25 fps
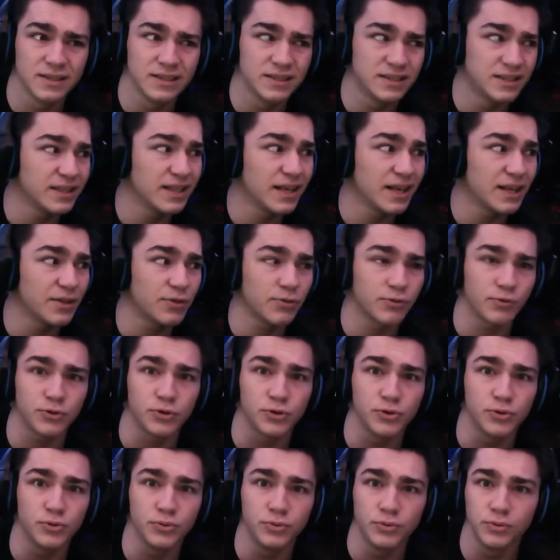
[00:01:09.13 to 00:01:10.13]
to get
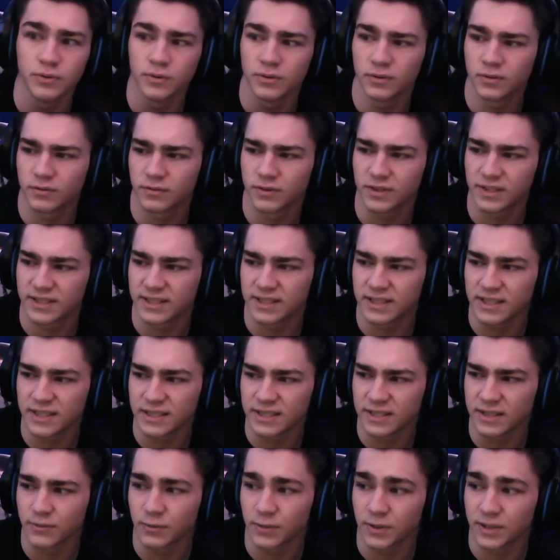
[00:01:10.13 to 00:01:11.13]
through this
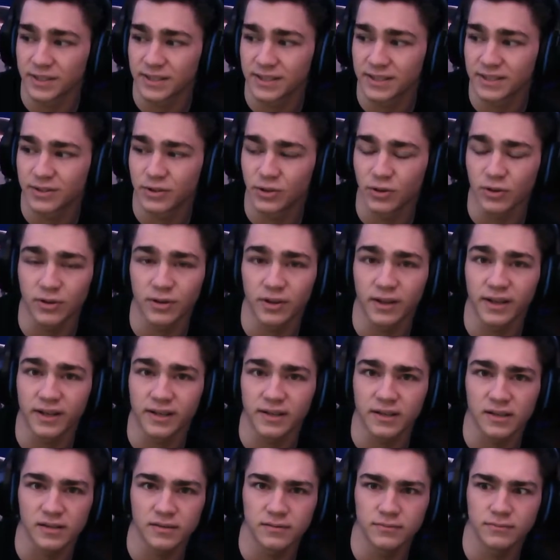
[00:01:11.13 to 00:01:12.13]
season, when it took
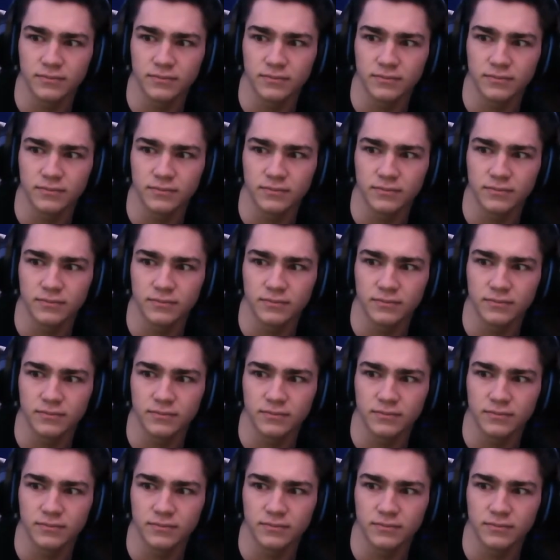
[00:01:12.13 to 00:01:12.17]
like